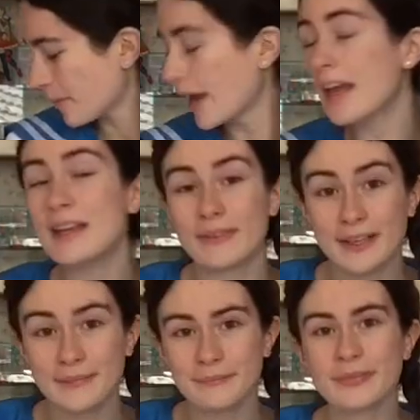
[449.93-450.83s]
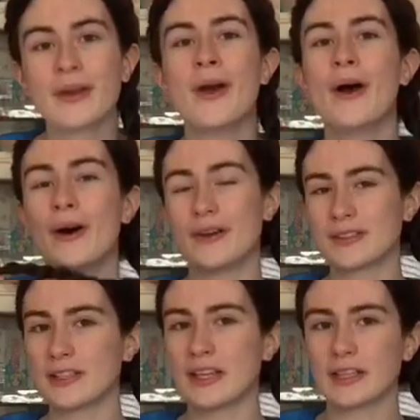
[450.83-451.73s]
Anyway, on
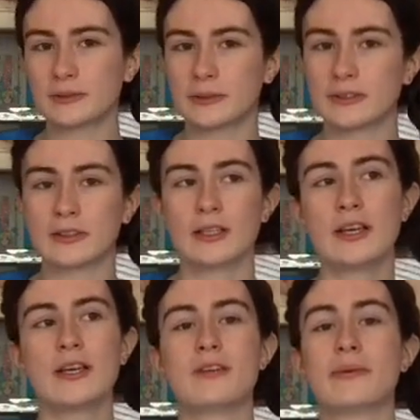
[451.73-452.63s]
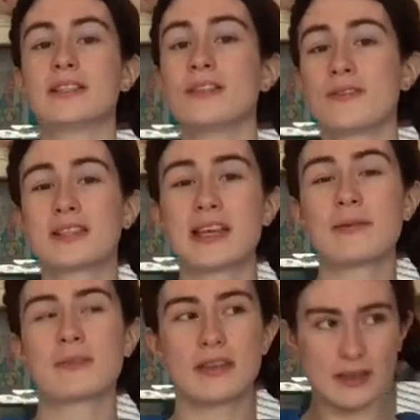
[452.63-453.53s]
to the next one. You basically do the
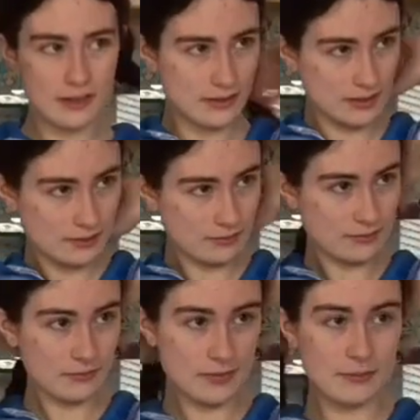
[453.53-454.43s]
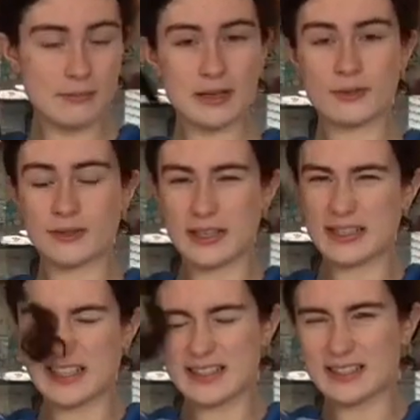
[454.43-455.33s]
same thing, you just make sure that
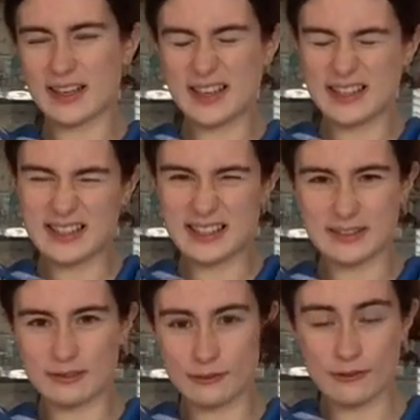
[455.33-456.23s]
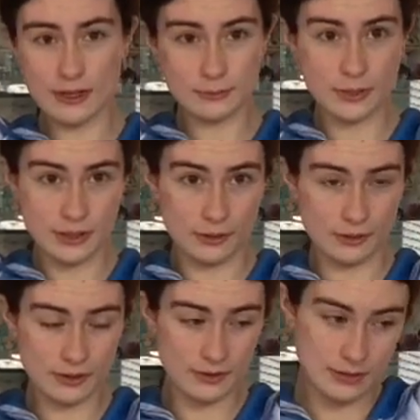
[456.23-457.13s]
it's inside the first one
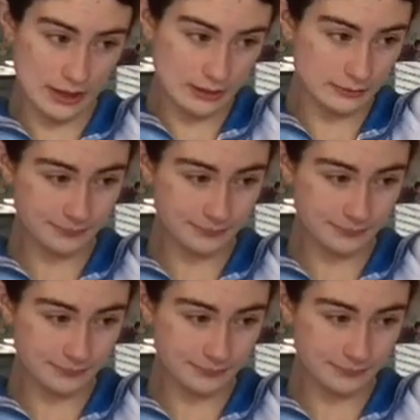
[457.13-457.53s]
you did.